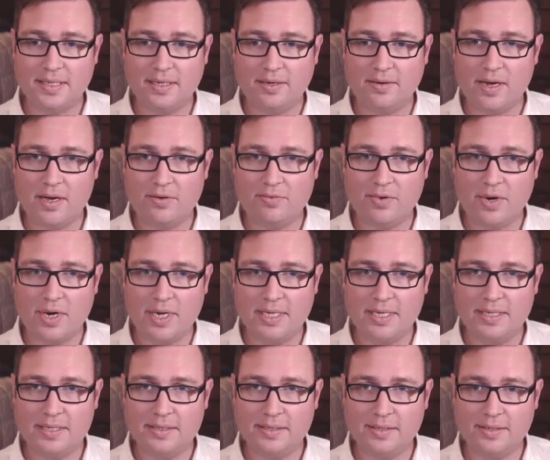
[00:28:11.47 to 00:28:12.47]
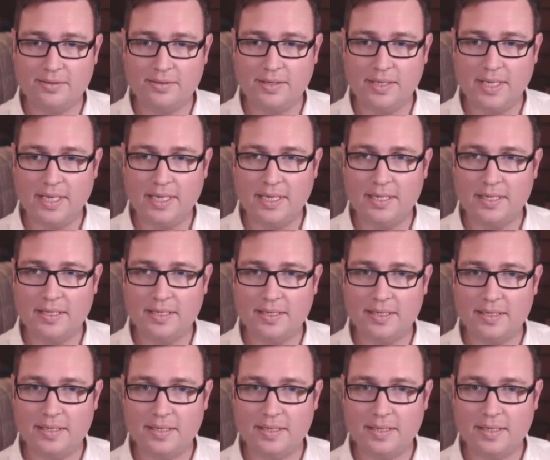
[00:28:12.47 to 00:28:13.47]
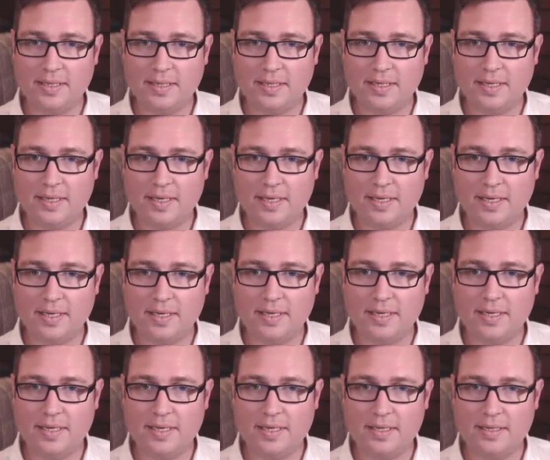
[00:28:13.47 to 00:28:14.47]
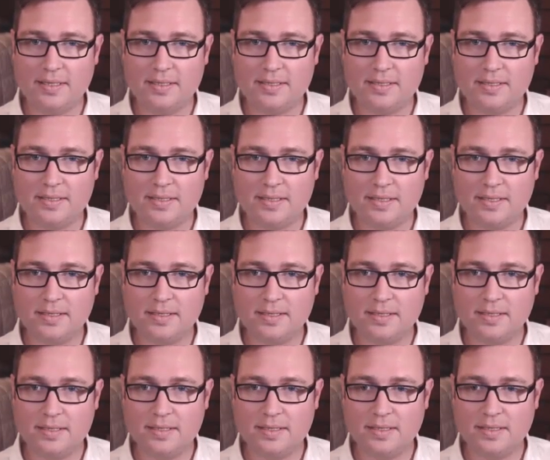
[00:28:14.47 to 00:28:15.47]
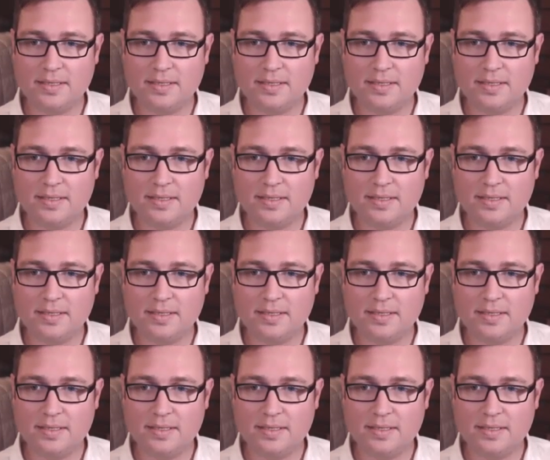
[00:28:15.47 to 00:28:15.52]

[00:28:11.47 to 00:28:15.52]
It hits the ground running, literally. Let's see.